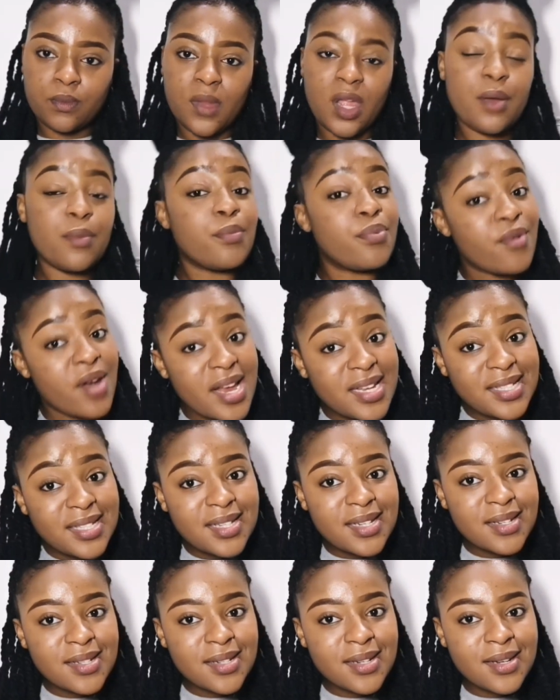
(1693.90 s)

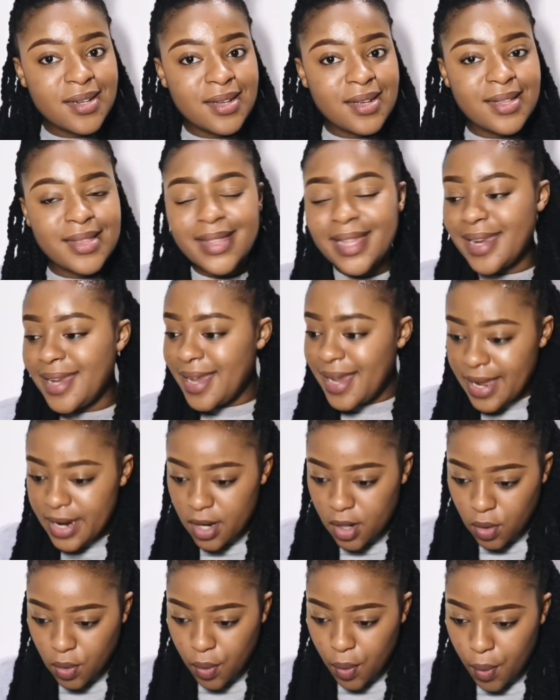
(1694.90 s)
Embrace it, then
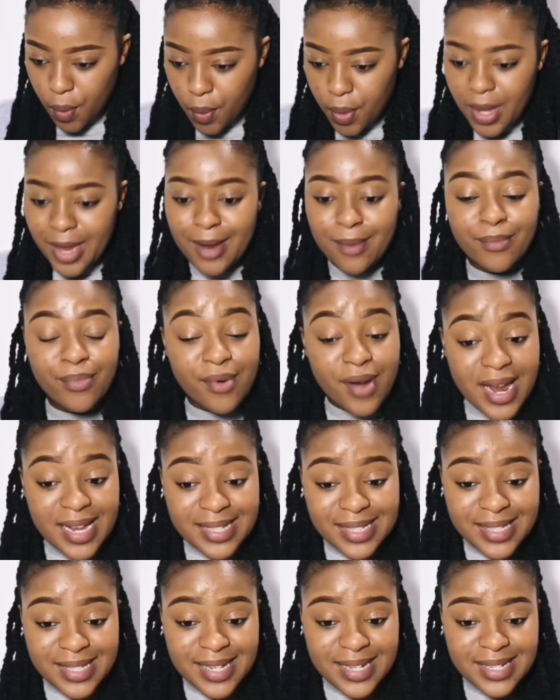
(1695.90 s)
let it go.
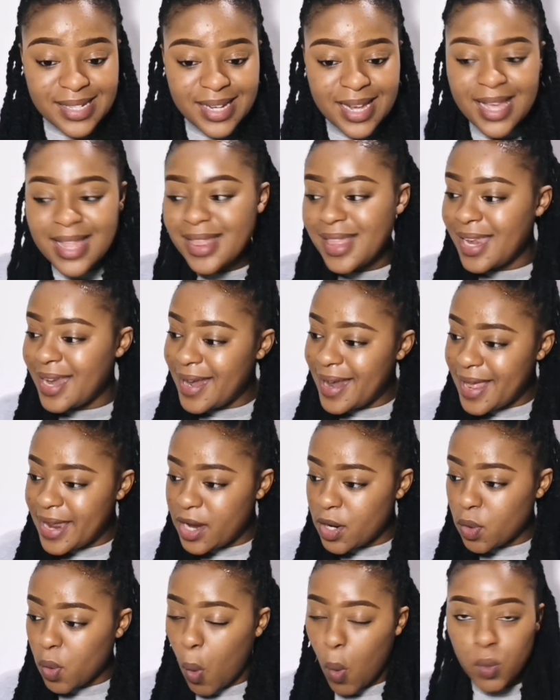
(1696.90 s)
Embrace it, then
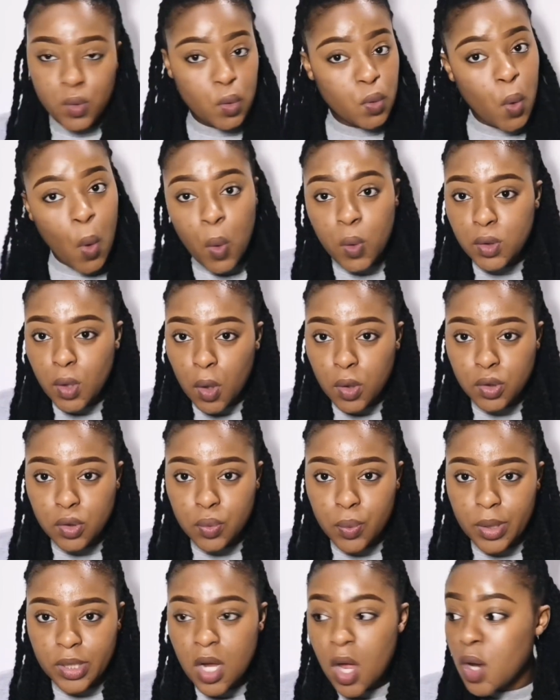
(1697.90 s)
let it go. Don't hold on
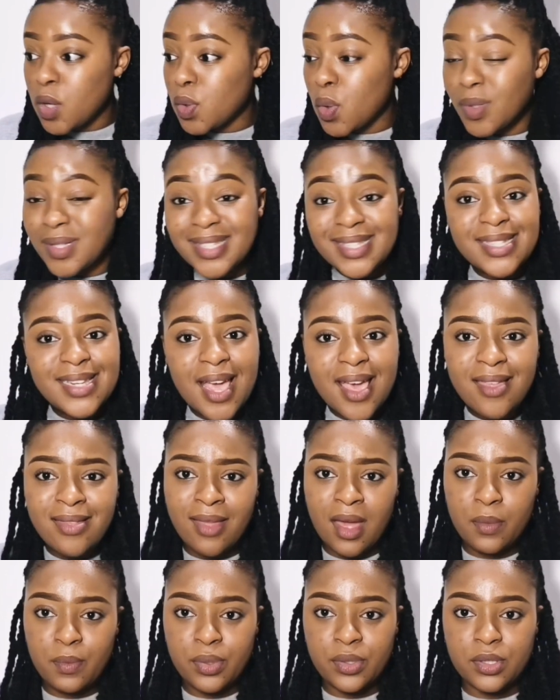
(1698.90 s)
to it. Don't stay
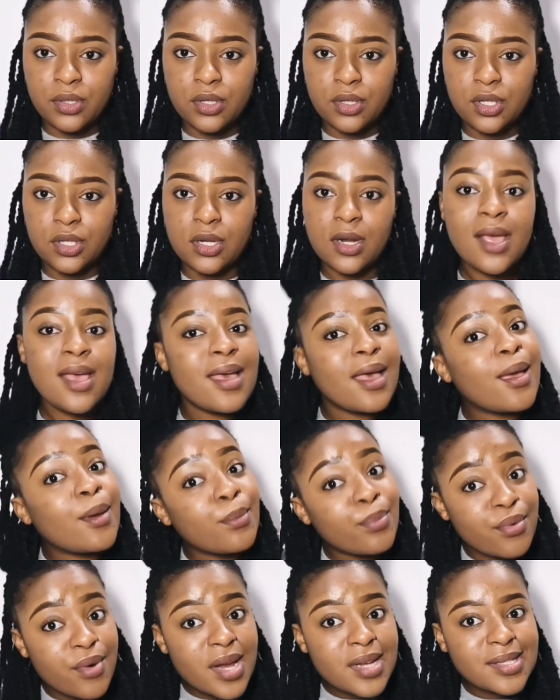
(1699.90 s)
in that position.
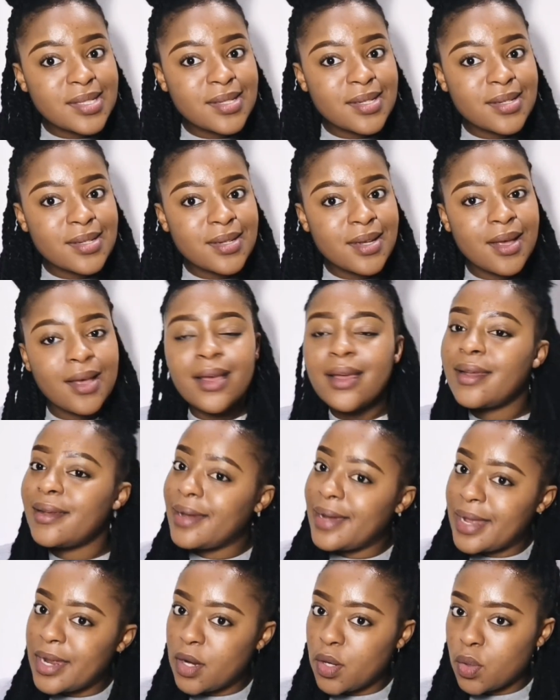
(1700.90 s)
Embrace it
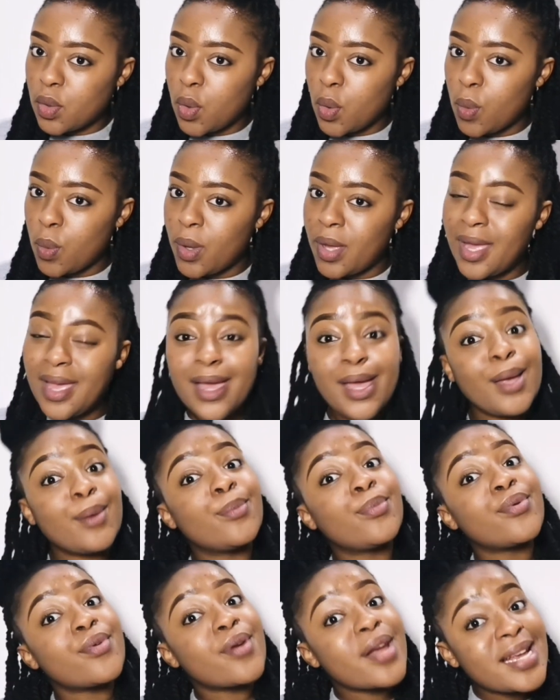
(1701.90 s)
and let it go.
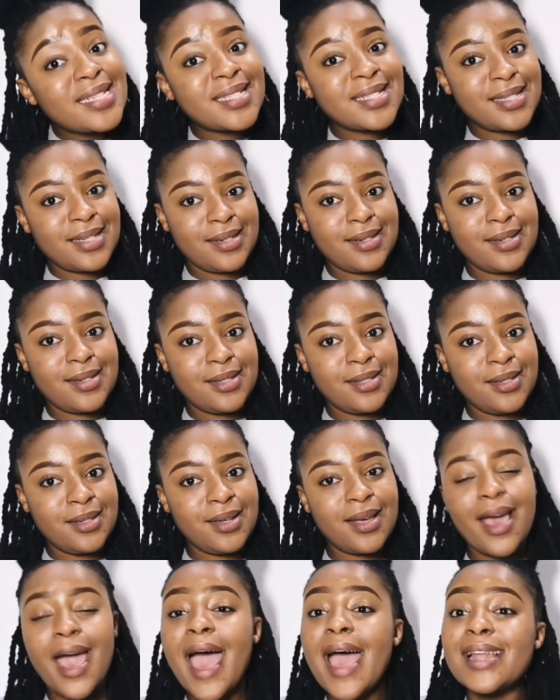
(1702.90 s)
Embrace it
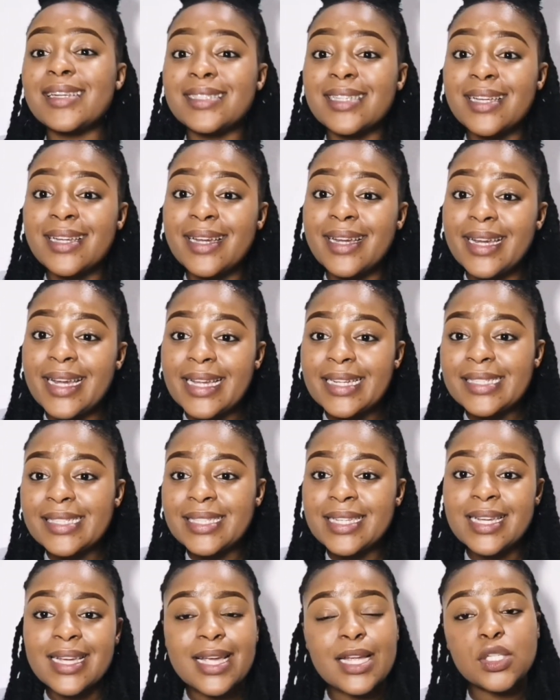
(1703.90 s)
and
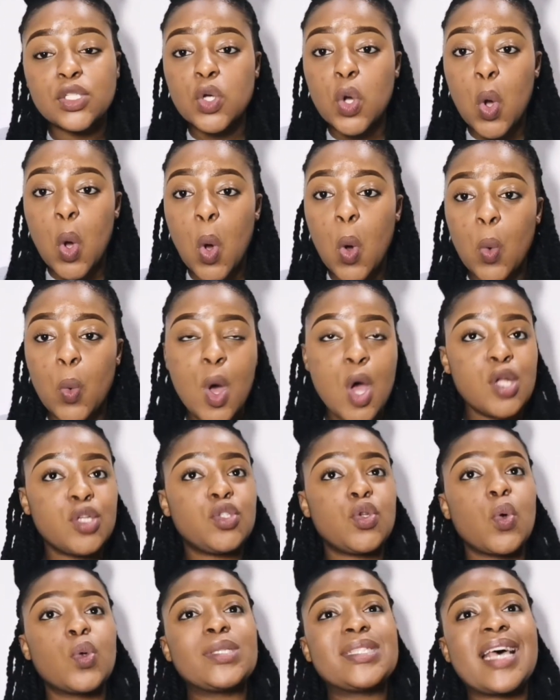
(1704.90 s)
let it go.
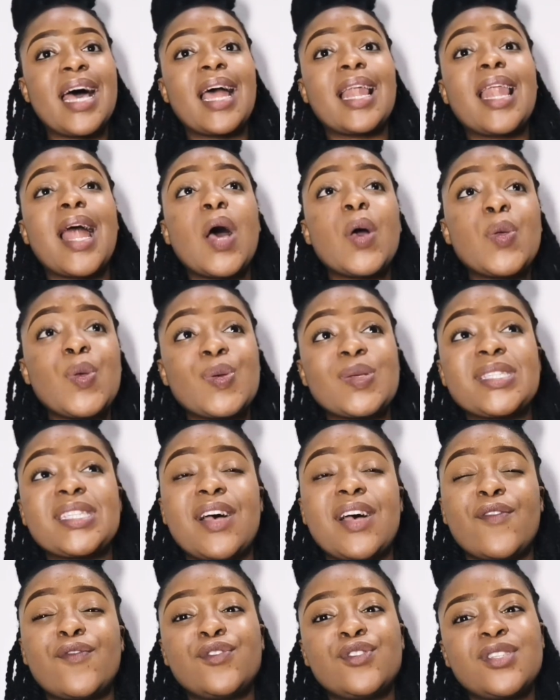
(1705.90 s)
Don't allow
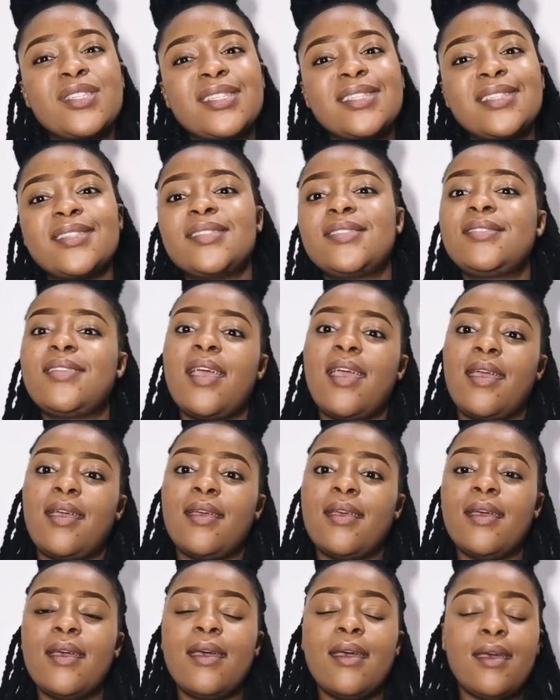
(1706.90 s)
yourself to
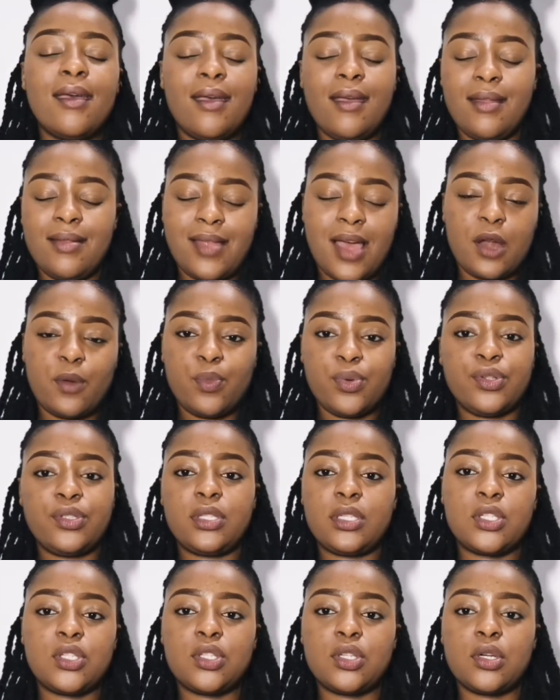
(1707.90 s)
stay in that
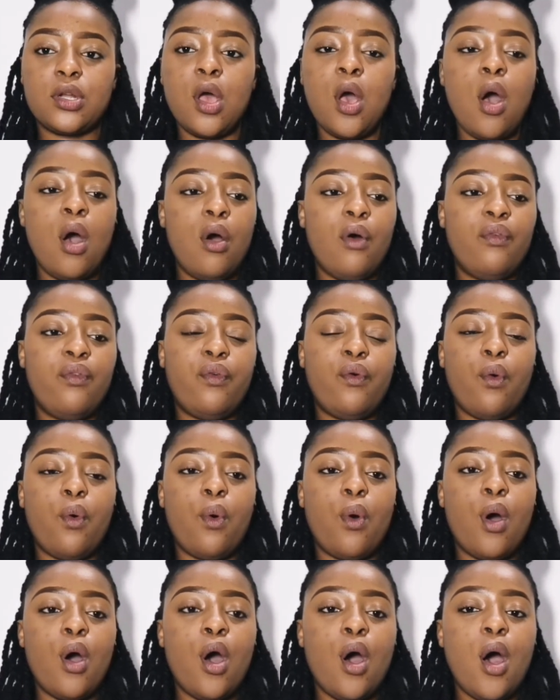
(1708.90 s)
position
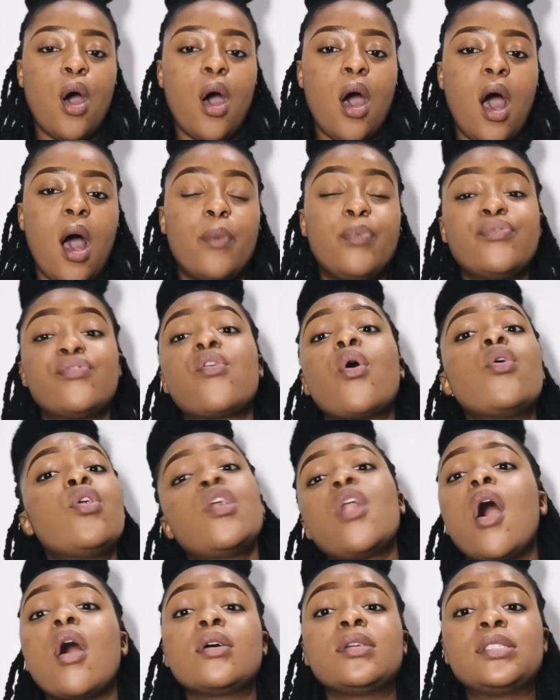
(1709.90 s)
for a
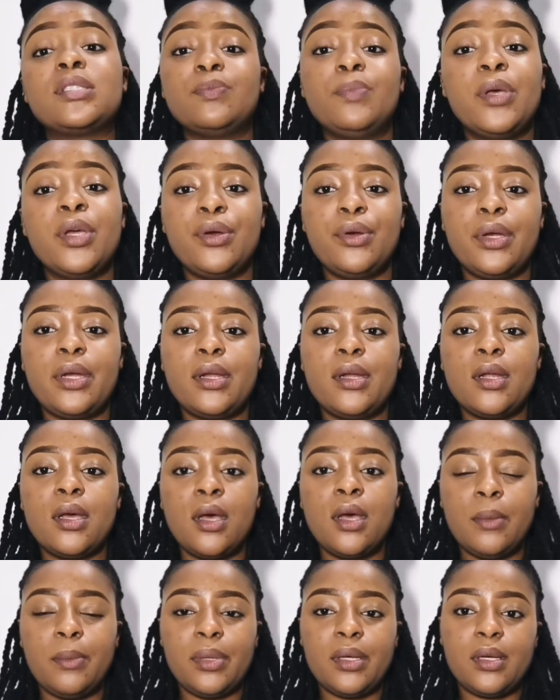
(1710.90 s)
prolonged period,
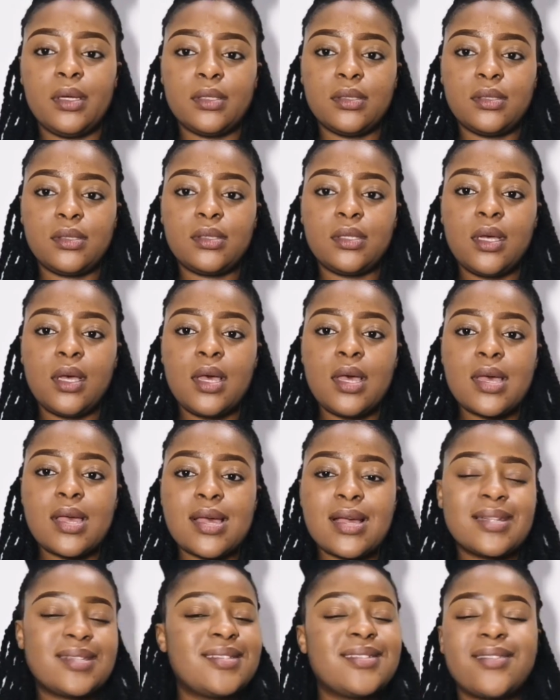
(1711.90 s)
because
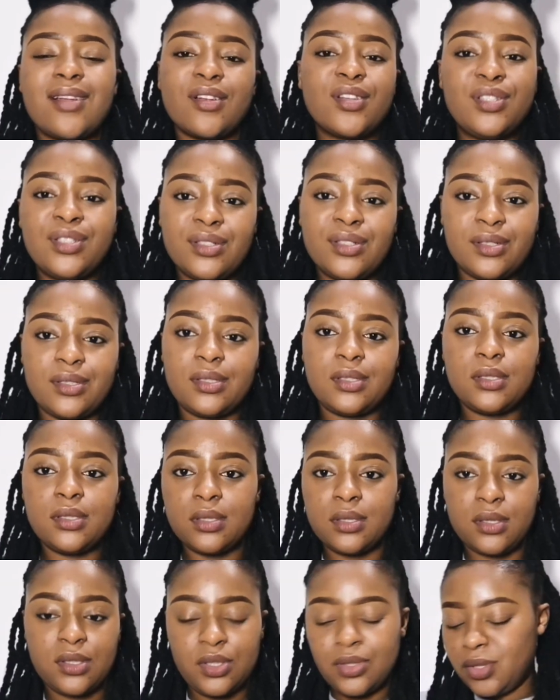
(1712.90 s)
it's not good.
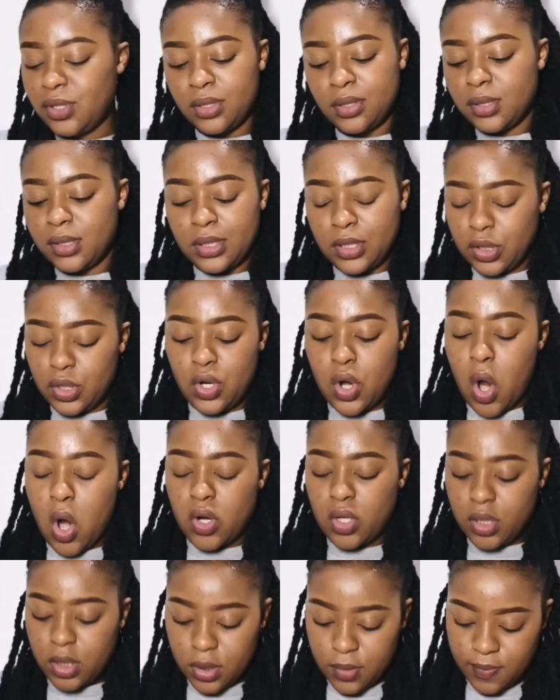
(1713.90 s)
It's
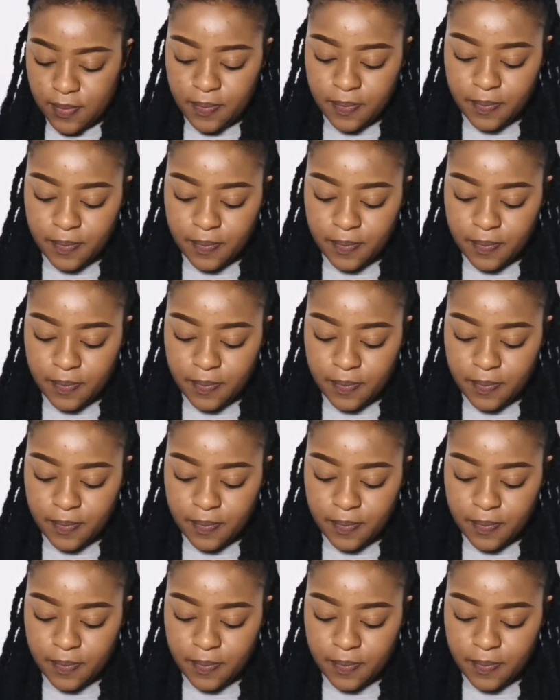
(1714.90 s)
not.